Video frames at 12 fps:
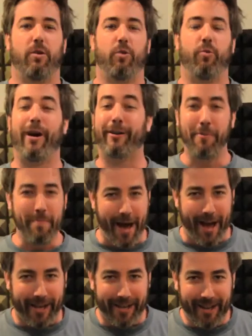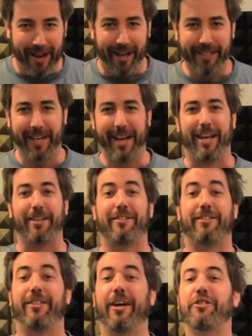Welcome back. On today's
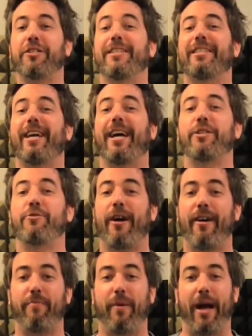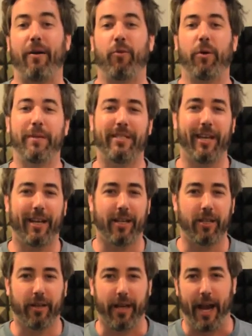Dungeon Design Drive-By, we'll be taking
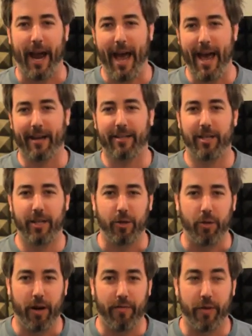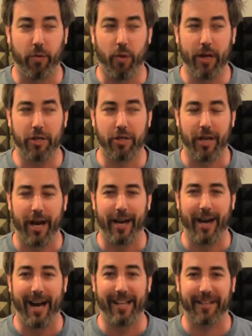a look at Act 2 of the one-shot
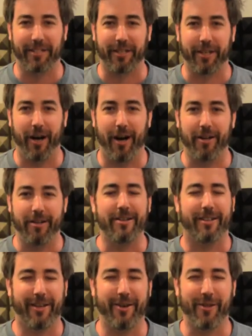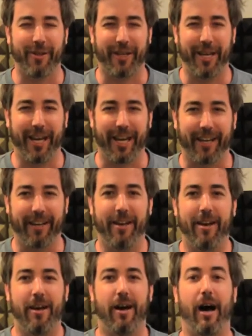I like to call Kill the King.
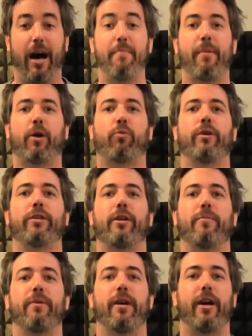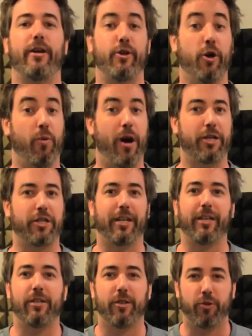I'm Mark William, and you're
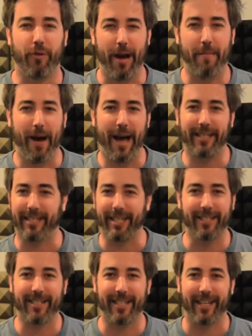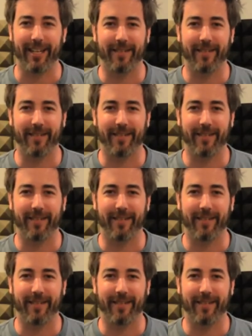watching Drive-By D&D.